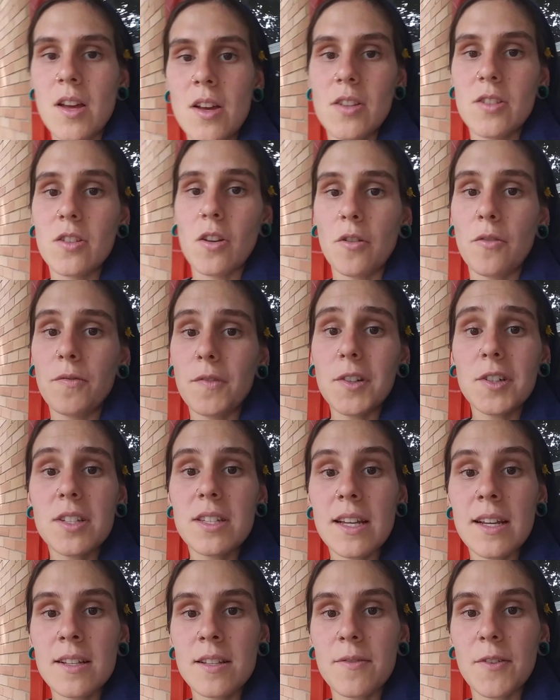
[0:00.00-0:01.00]
So
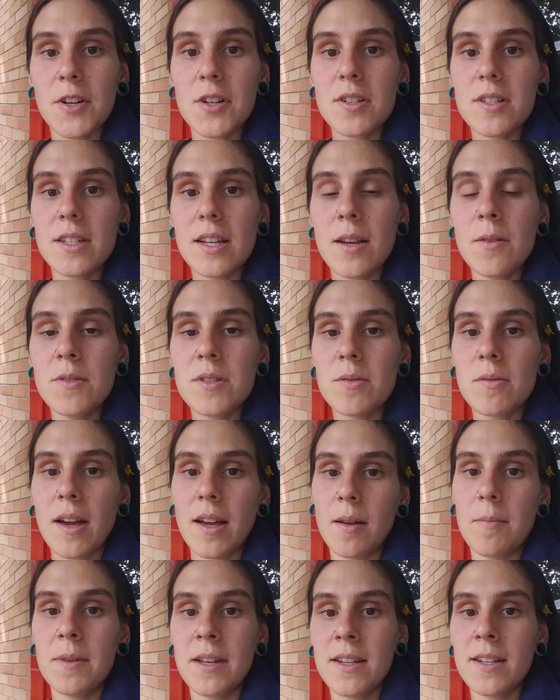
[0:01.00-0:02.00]
first things first, it was
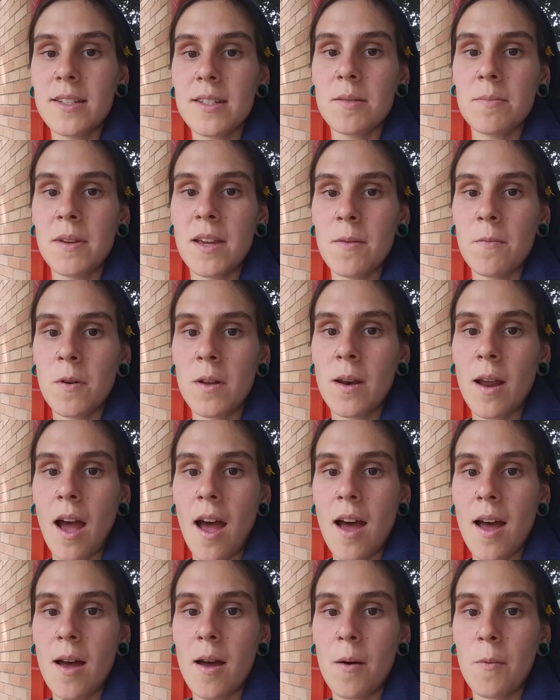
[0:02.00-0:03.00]
recommended to me when
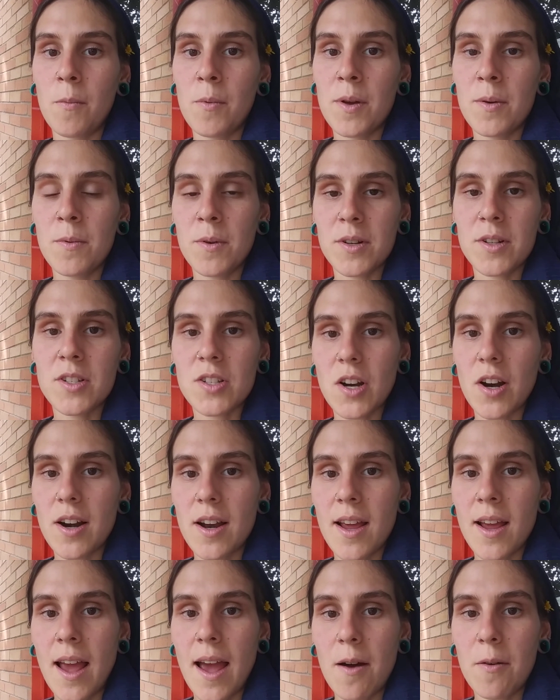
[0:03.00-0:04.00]
we were
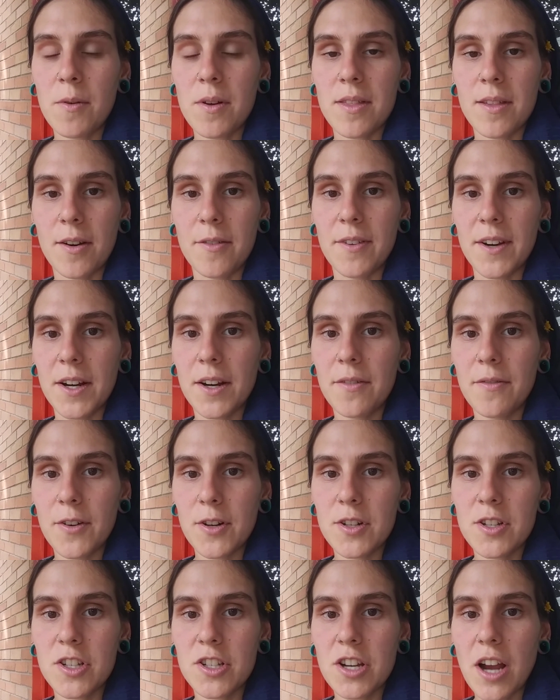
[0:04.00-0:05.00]
starting out with our very
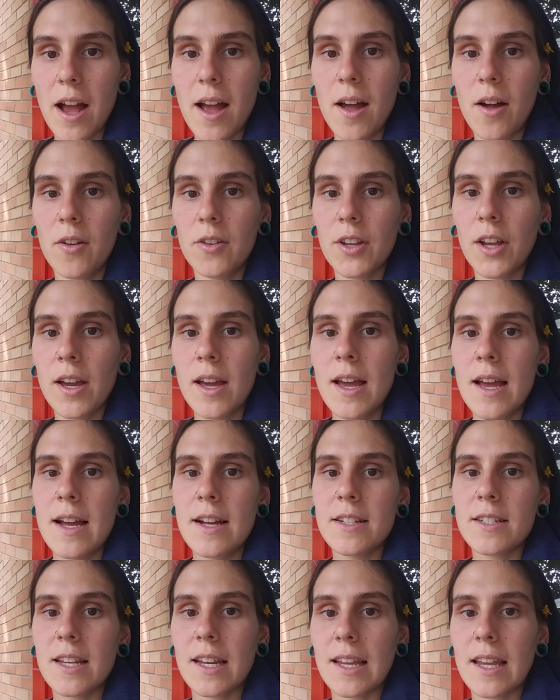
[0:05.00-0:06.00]
first child
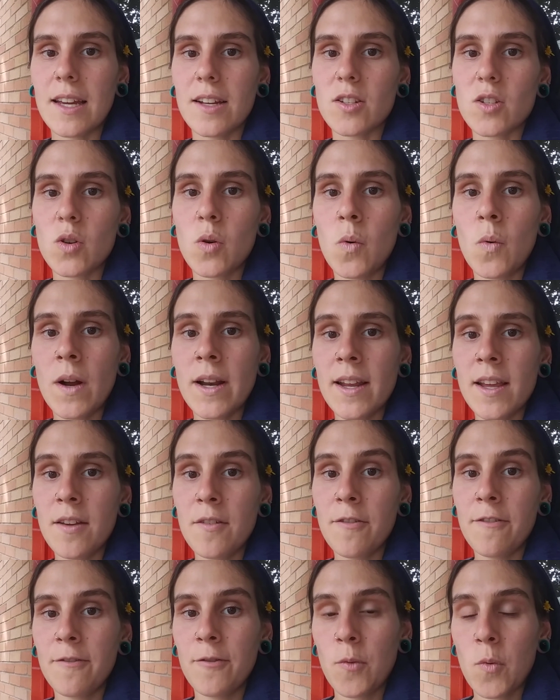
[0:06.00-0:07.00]
to get
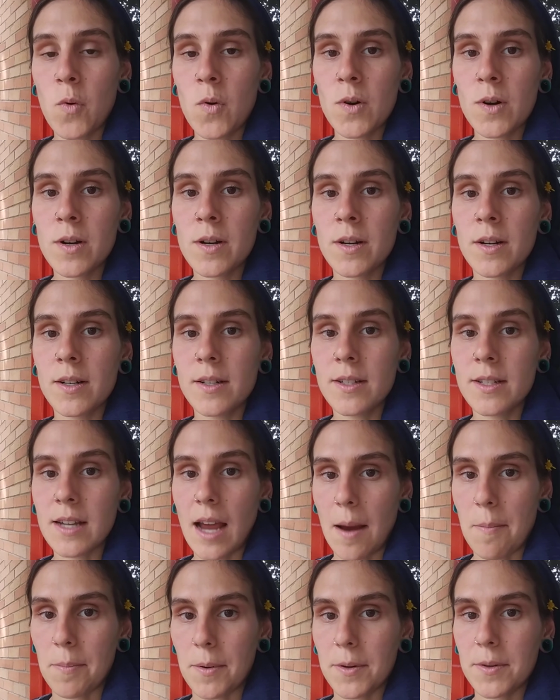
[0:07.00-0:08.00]
24
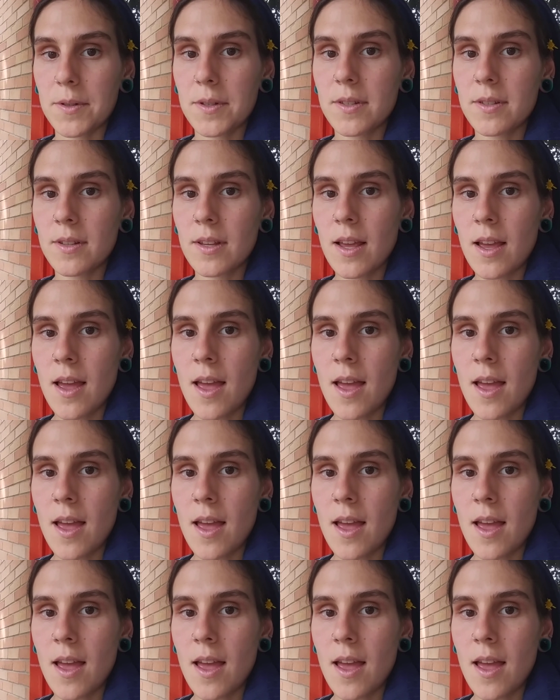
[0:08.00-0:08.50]
diapers.